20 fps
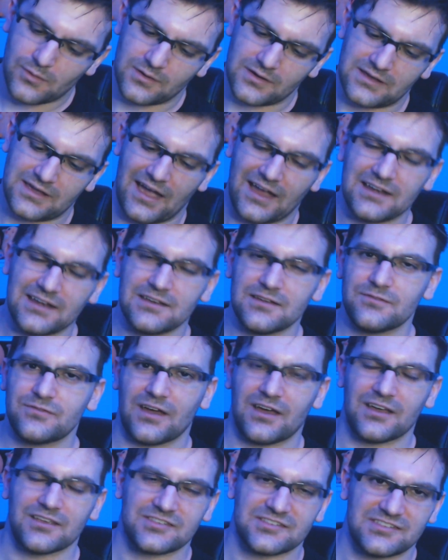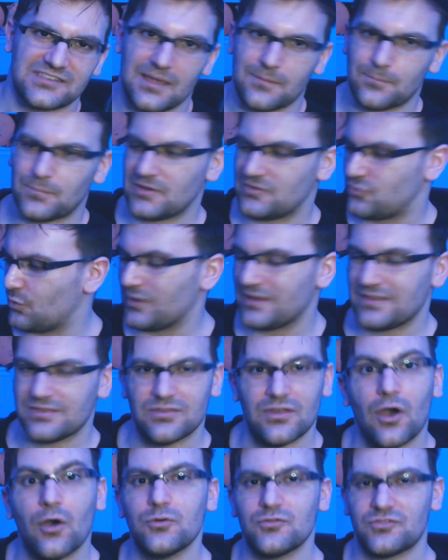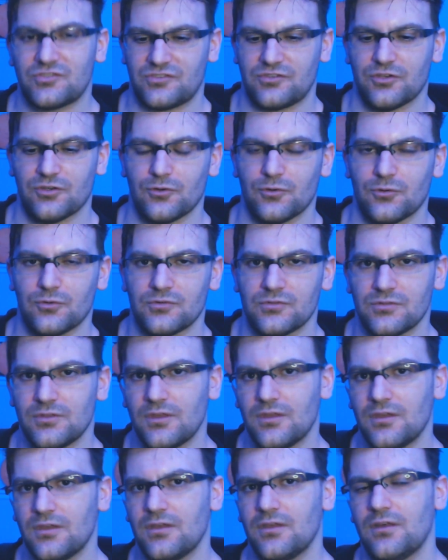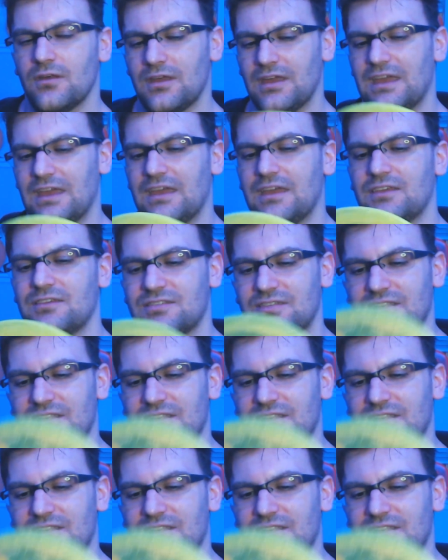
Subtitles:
kind of a step between those two is the